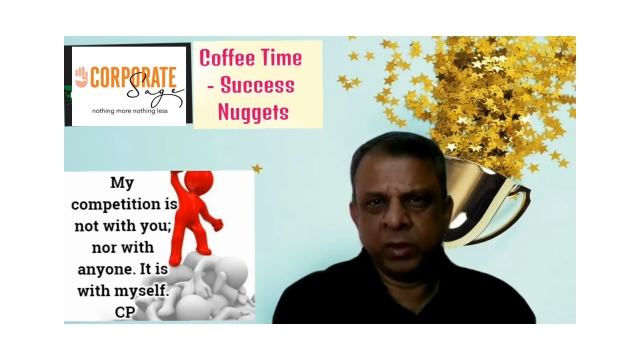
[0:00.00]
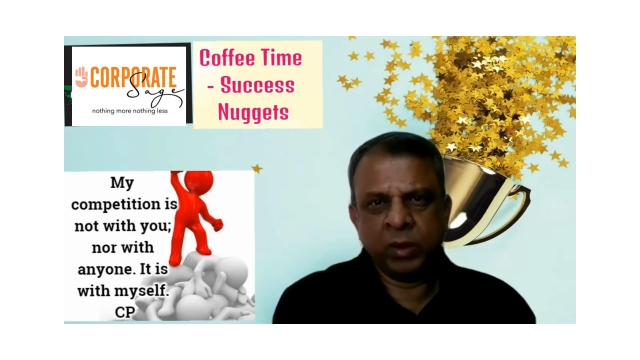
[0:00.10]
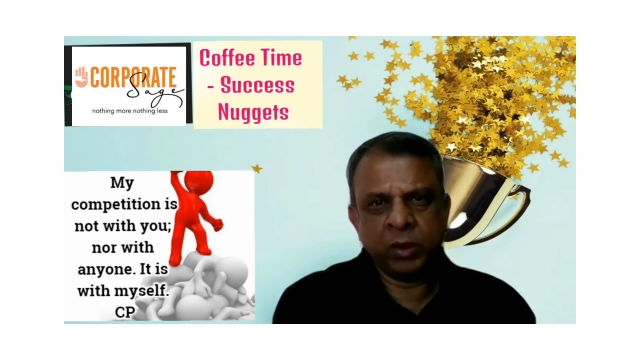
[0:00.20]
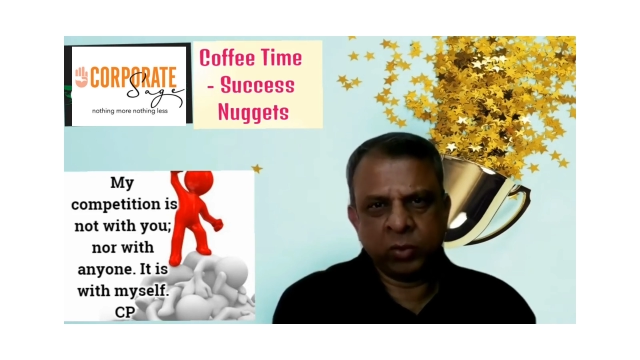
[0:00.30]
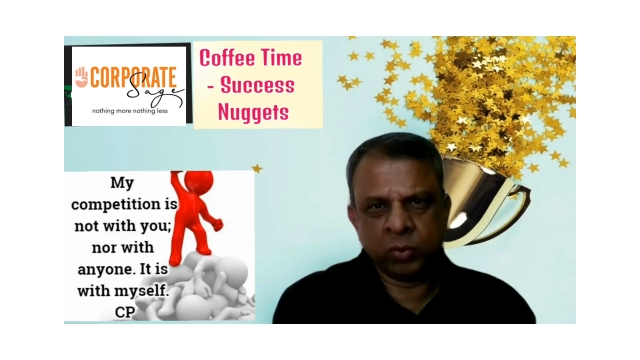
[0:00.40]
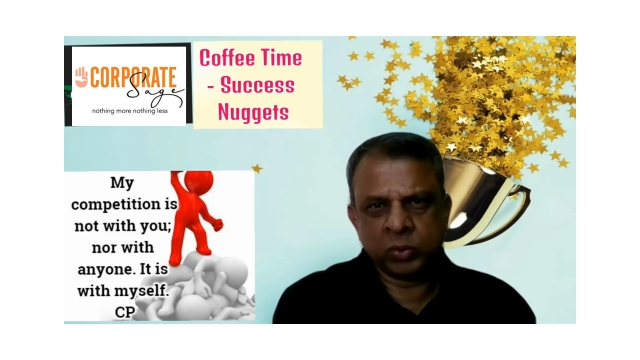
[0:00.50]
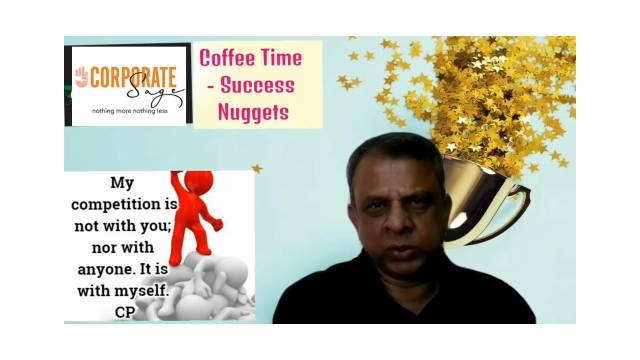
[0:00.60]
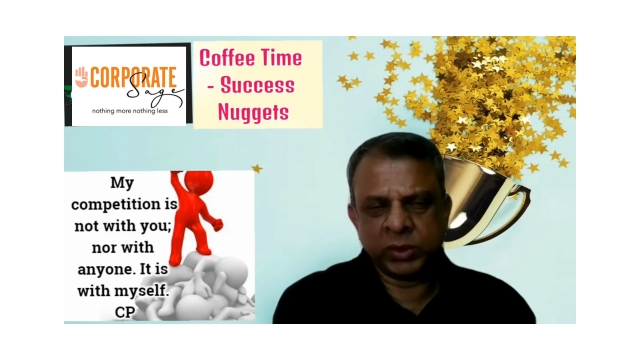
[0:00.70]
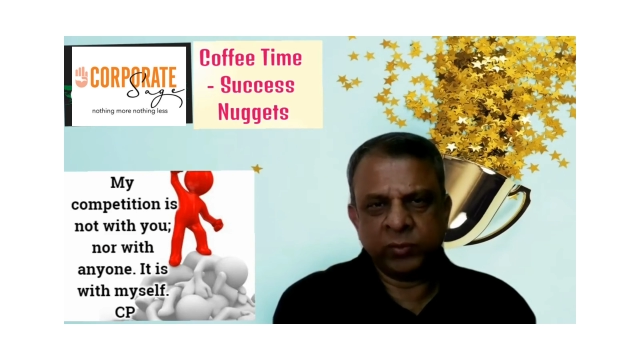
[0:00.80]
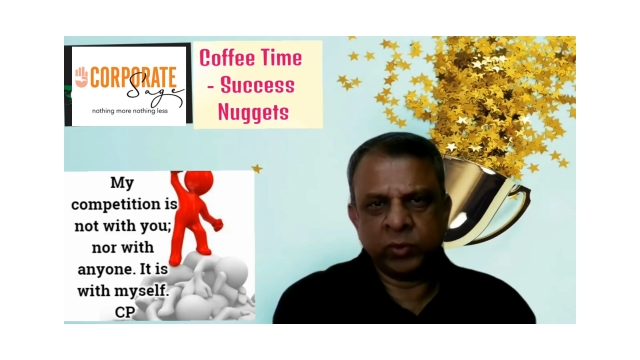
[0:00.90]
Your true
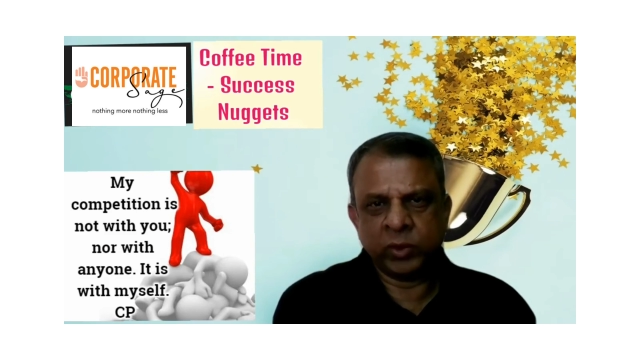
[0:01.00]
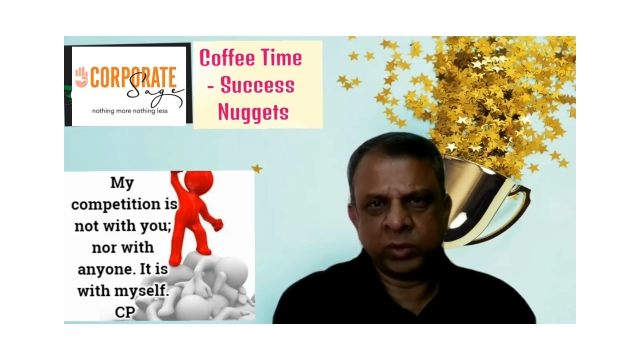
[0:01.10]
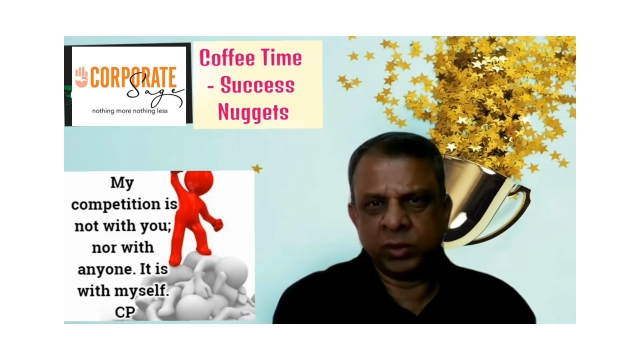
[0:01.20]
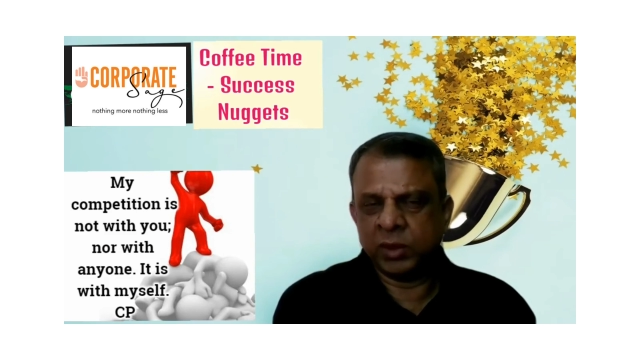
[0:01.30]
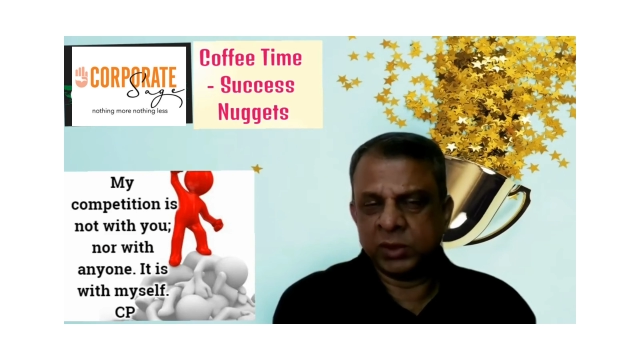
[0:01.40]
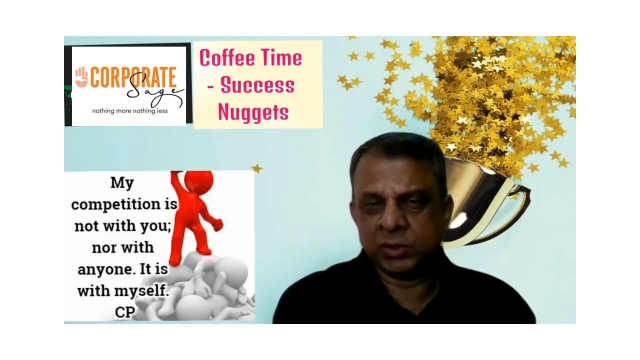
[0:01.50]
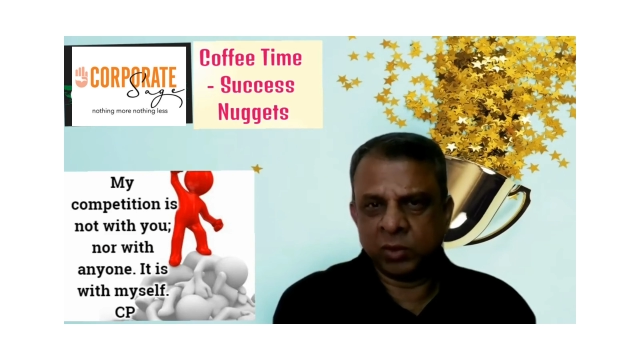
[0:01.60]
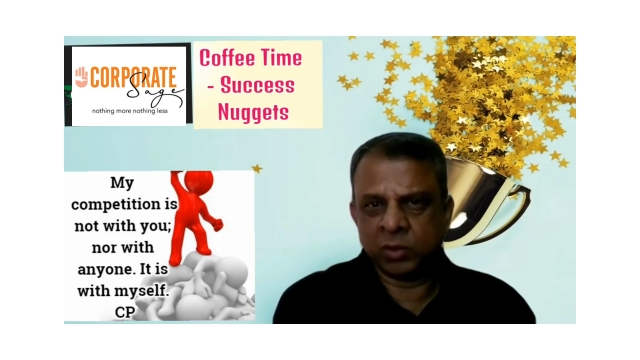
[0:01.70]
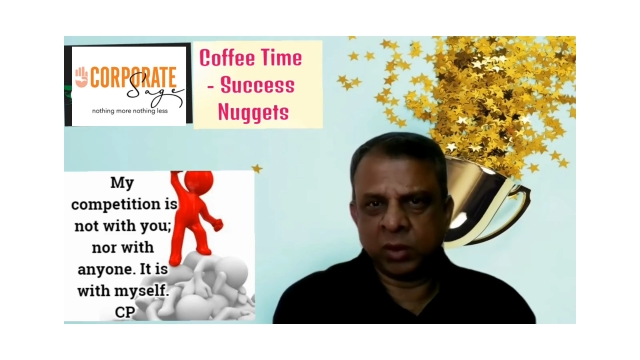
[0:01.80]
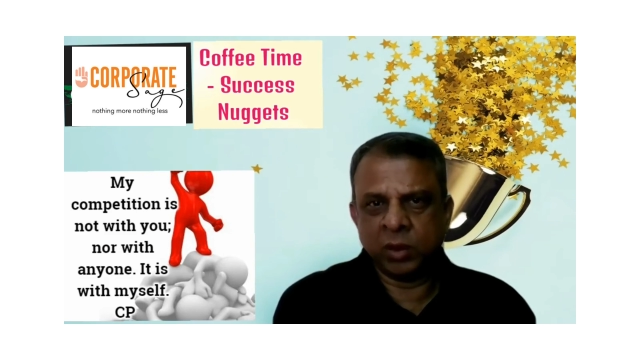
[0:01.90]
self-worth does
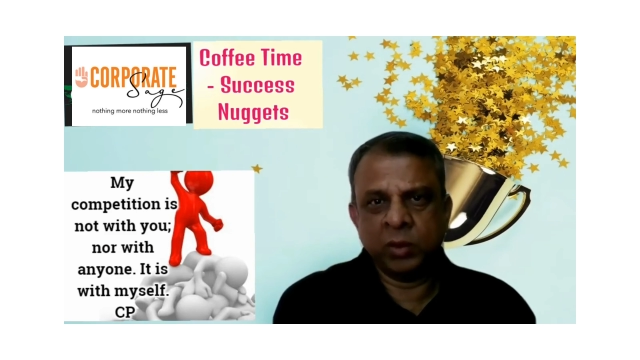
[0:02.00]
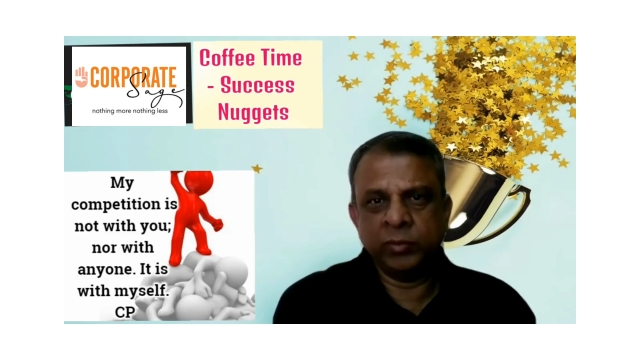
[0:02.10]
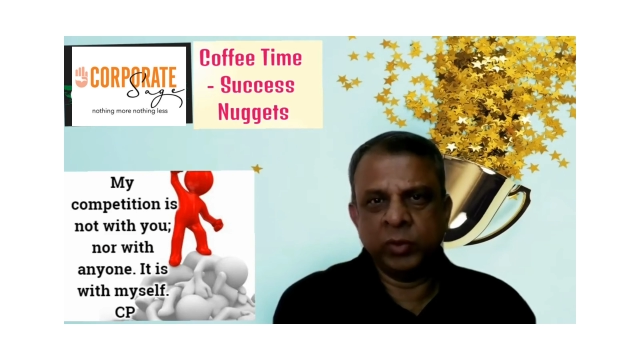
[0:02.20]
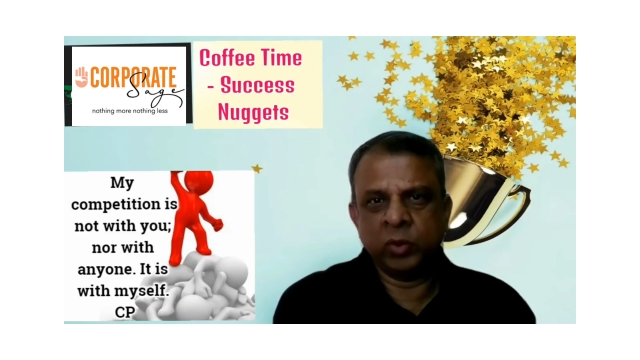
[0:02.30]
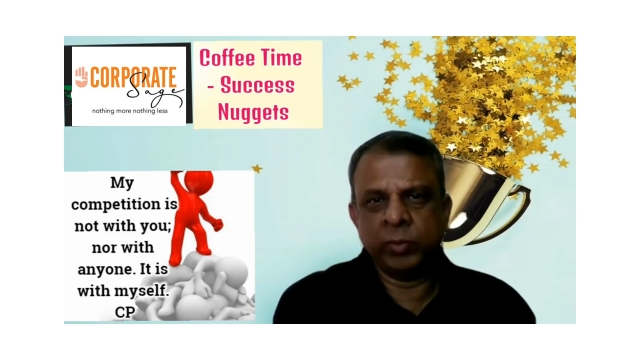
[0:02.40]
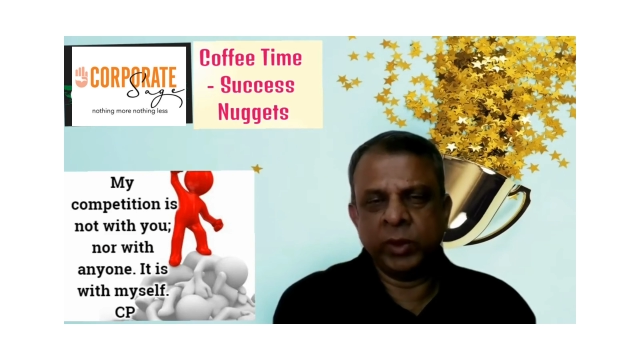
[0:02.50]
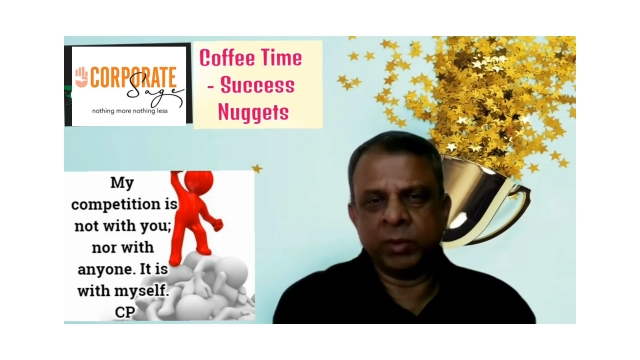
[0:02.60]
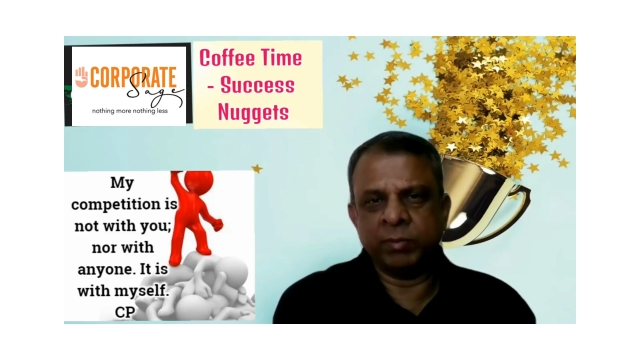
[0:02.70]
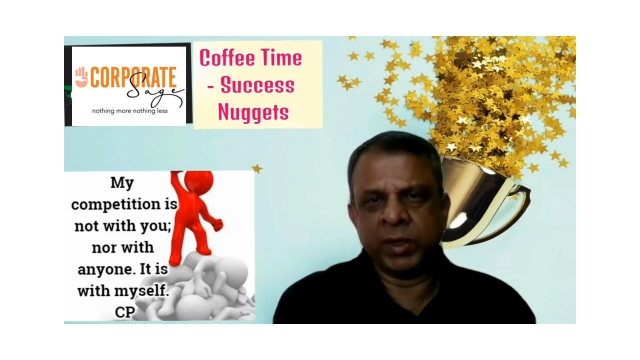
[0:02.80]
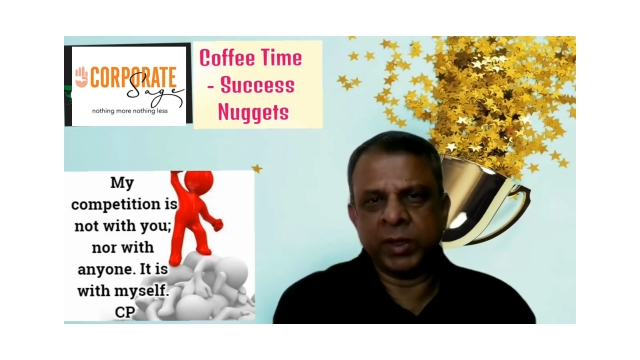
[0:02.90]
not allow you to be
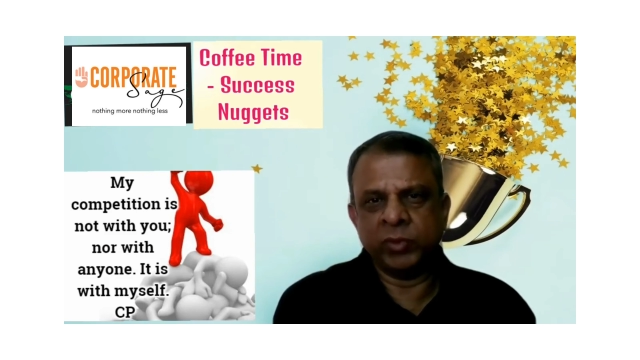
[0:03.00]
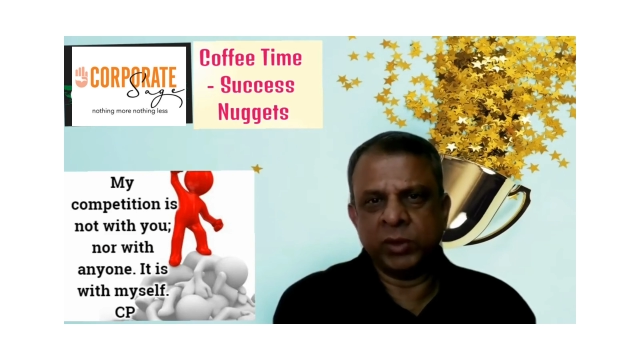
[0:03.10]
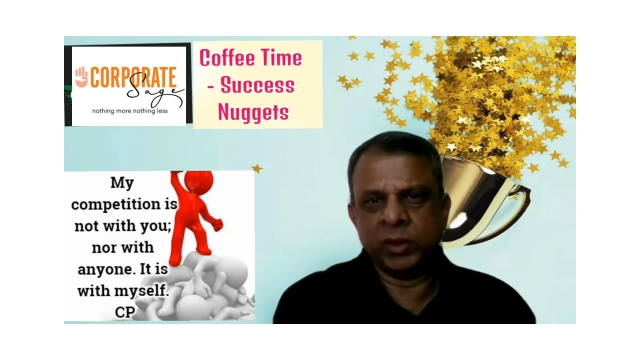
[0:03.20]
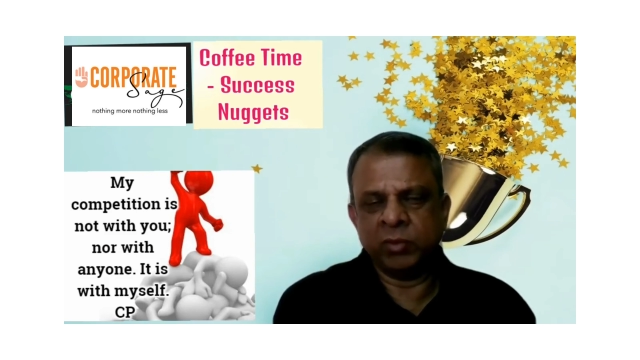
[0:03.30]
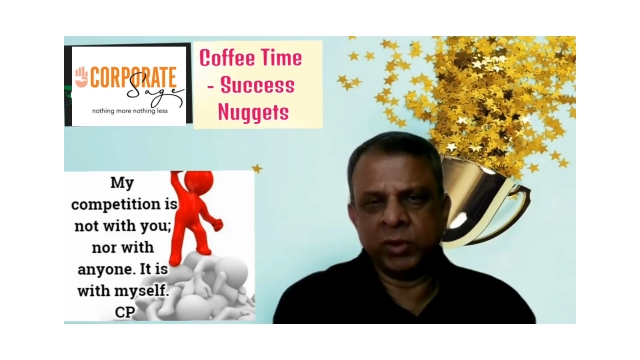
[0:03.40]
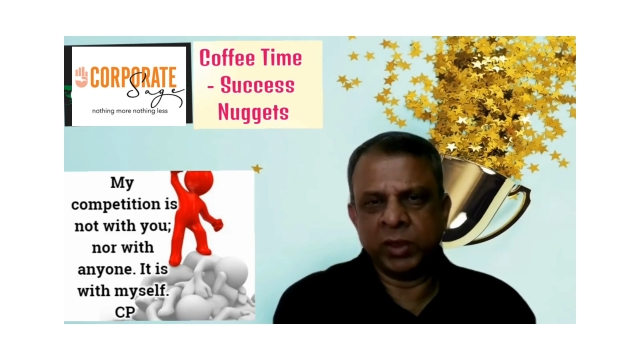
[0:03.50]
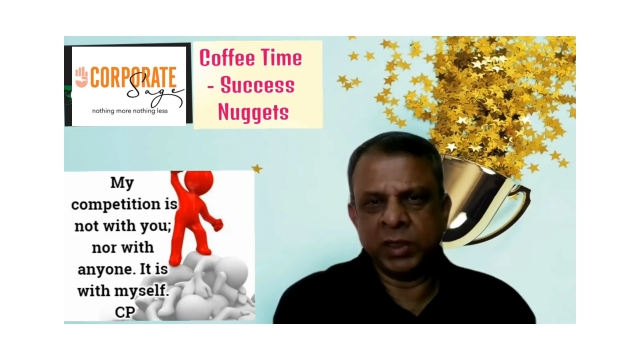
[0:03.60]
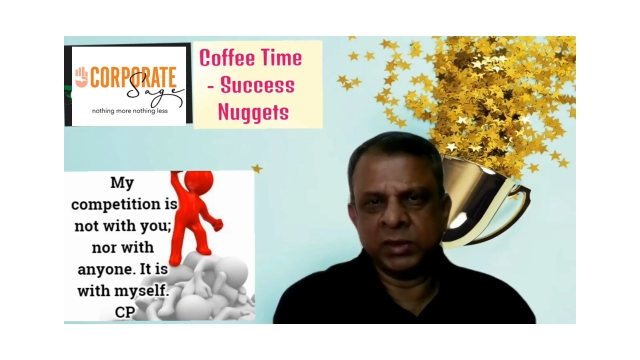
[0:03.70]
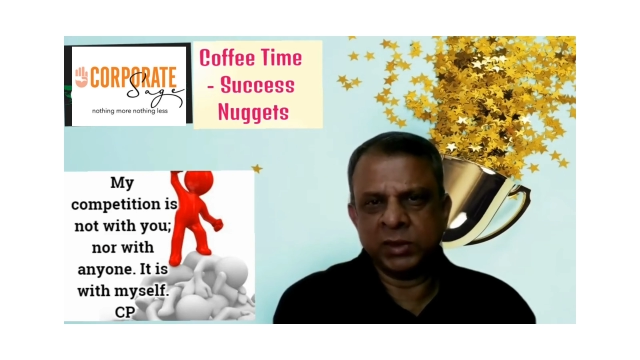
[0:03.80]
compared with anyone else.